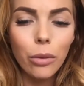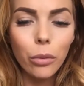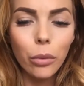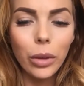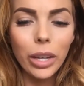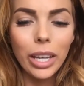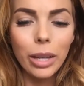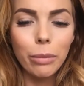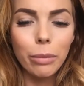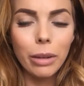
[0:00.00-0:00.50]

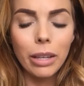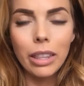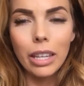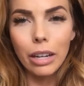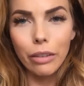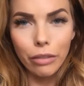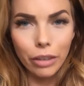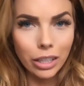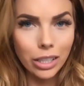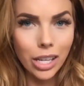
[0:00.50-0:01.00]
we can be
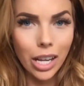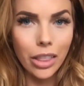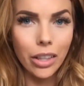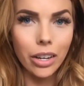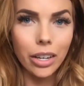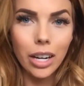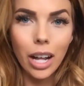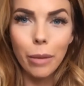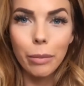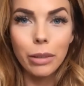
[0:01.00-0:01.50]
there for each other
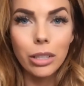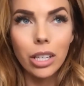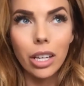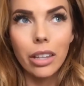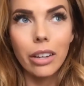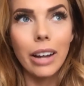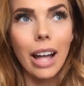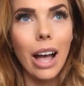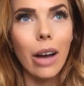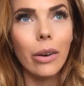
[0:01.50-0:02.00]
and help each
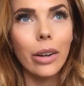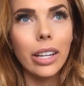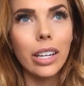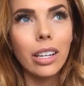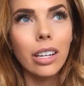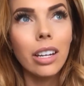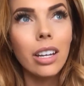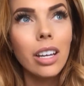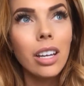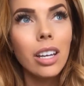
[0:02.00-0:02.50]
other out.
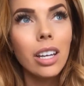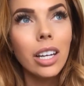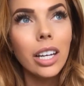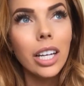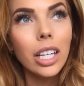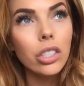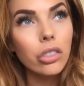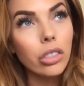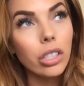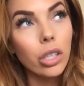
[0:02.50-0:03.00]
And
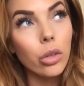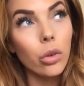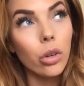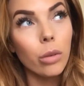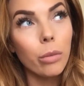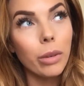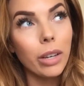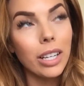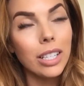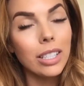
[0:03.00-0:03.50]
it's really
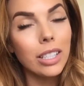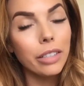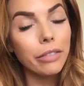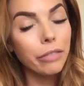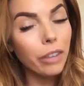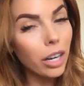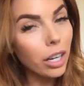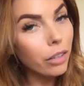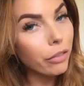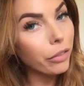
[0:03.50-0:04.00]
cool because they're
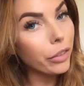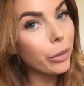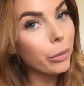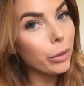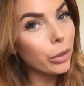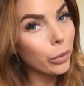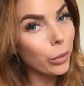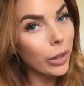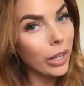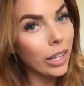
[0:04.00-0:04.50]
far and few
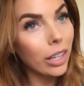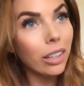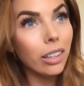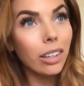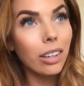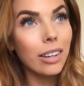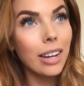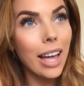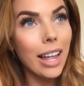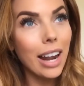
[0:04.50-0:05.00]

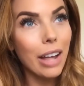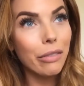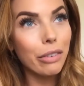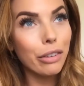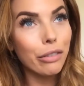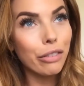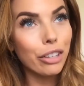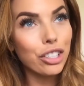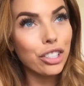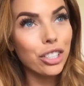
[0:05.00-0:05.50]
between. Not
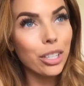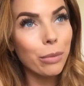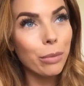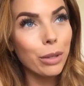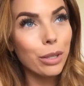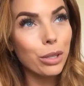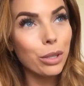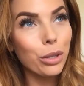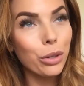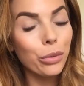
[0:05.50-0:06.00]
every friendship
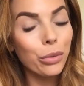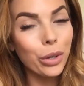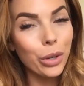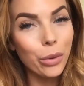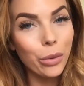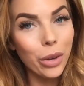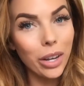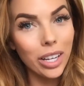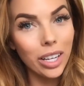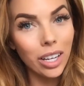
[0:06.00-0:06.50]
is a
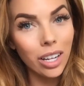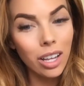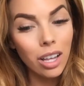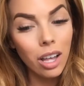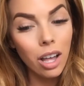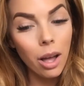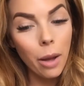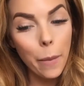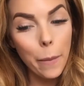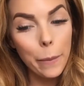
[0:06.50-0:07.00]
real one,
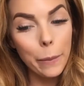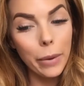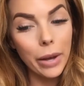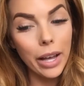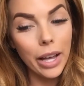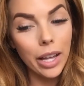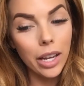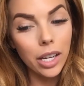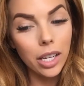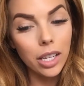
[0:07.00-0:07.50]

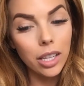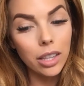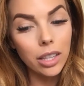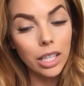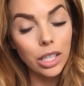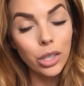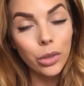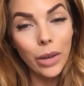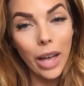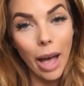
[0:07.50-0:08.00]
but
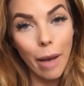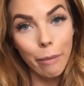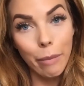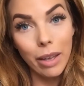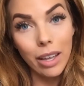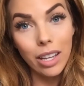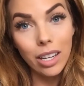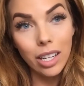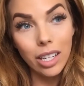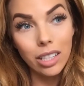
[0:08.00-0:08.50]
they do
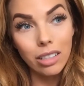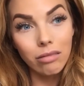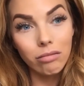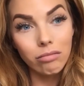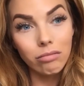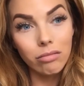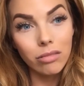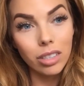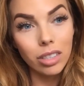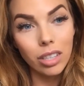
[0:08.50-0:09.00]
happen,
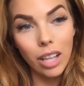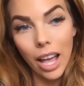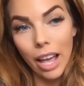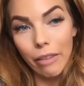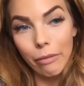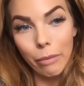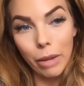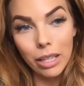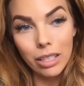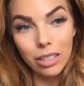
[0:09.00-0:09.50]
and
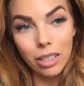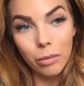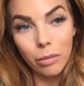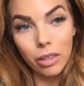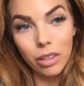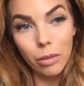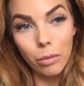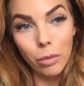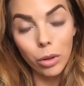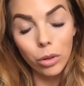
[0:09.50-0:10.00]
I've met some
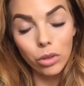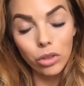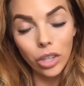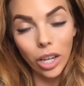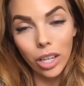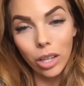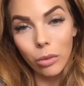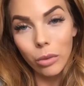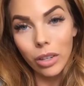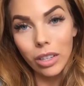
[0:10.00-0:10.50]
of the most
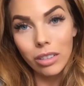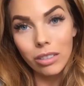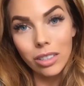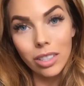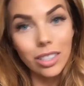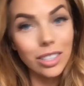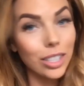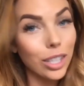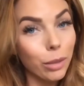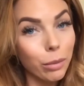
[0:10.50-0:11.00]
genuine,
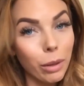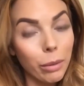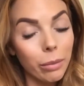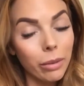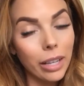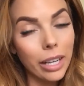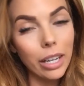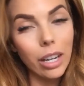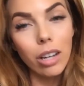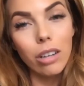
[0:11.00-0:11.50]
sincere
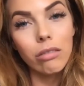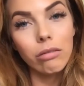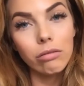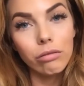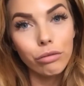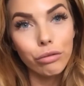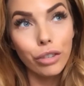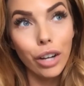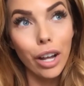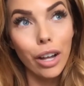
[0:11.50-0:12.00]
people I know
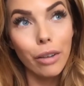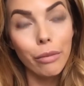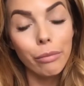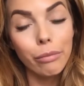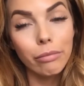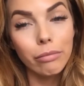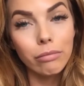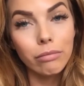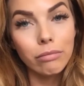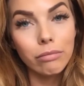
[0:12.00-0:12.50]

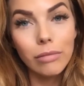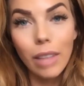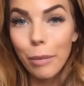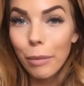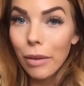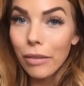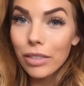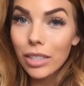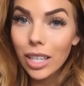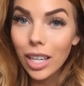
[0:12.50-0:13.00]
from
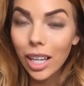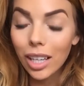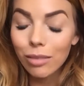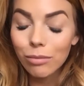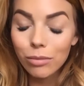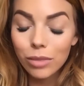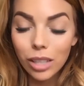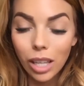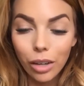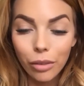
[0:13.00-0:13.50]
MFC.
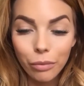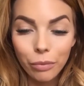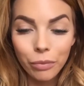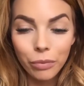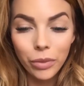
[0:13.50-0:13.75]
So